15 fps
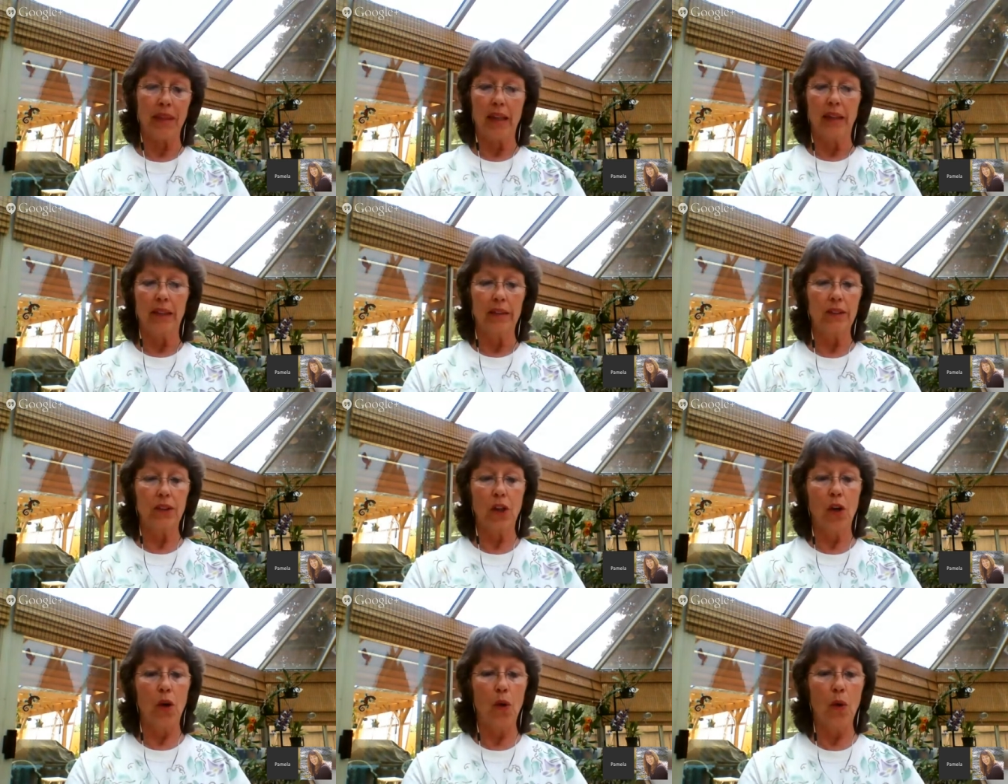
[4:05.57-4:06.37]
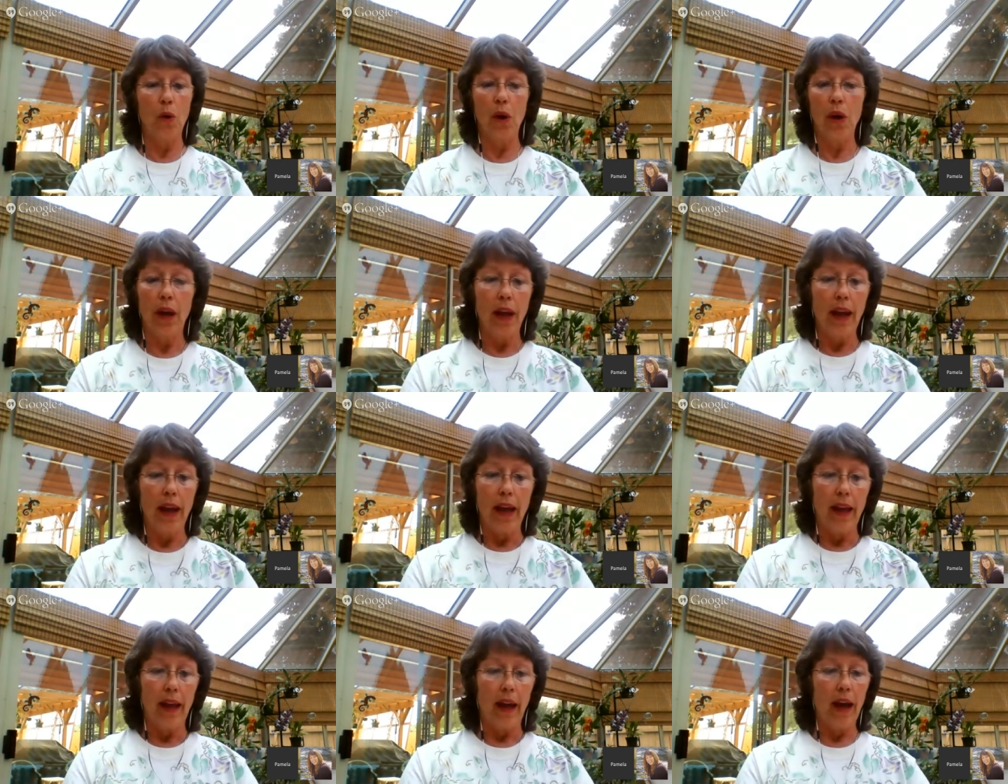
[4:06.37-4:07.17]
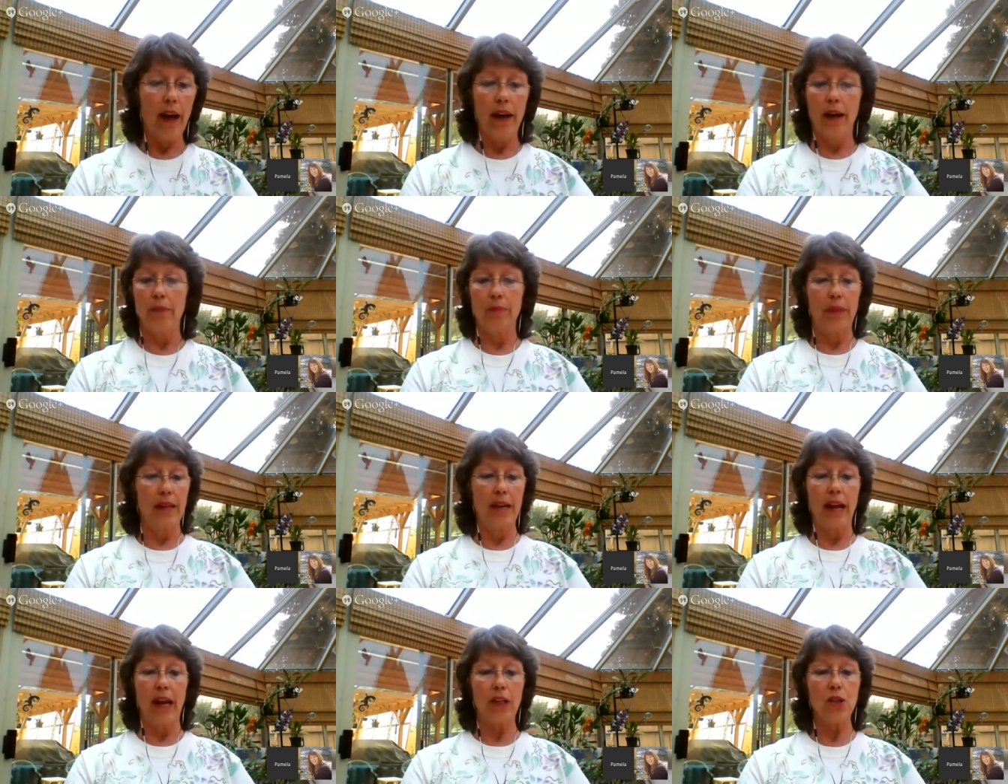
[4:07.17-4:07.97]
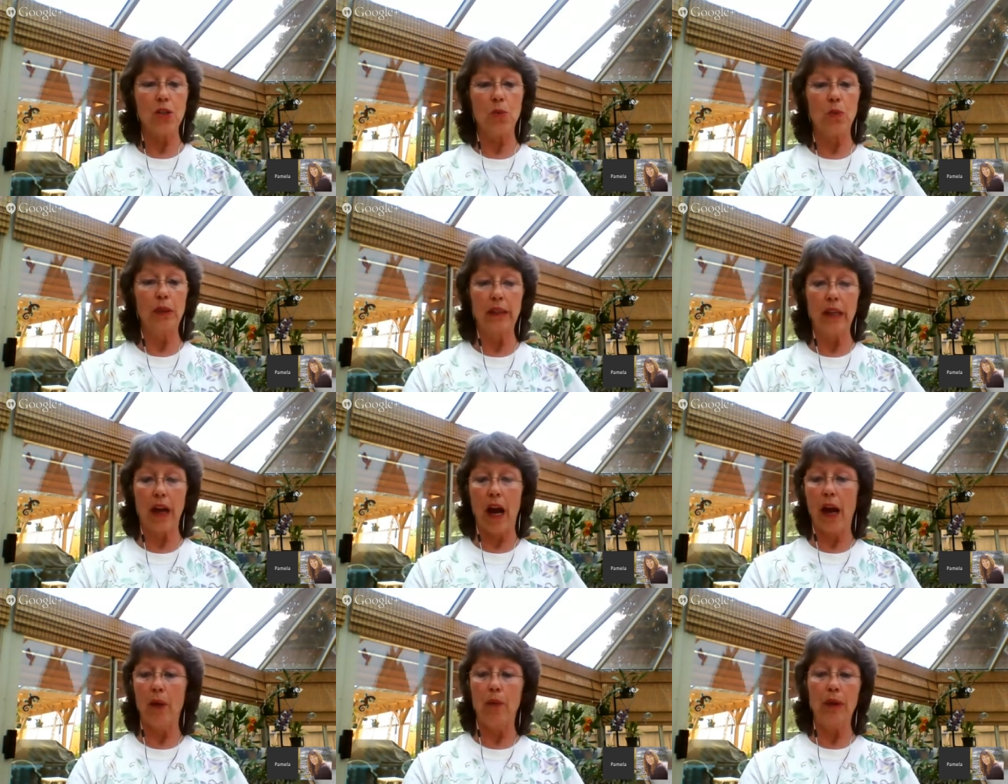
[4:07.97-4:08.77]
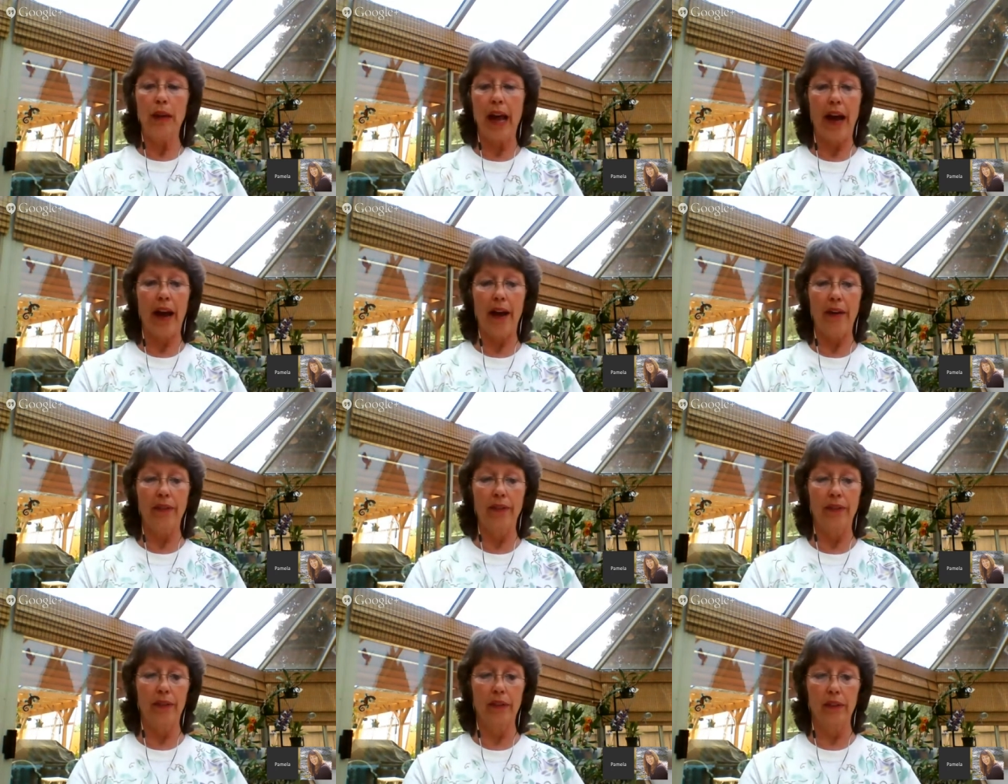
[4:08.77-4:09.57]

So um, the next one that I would have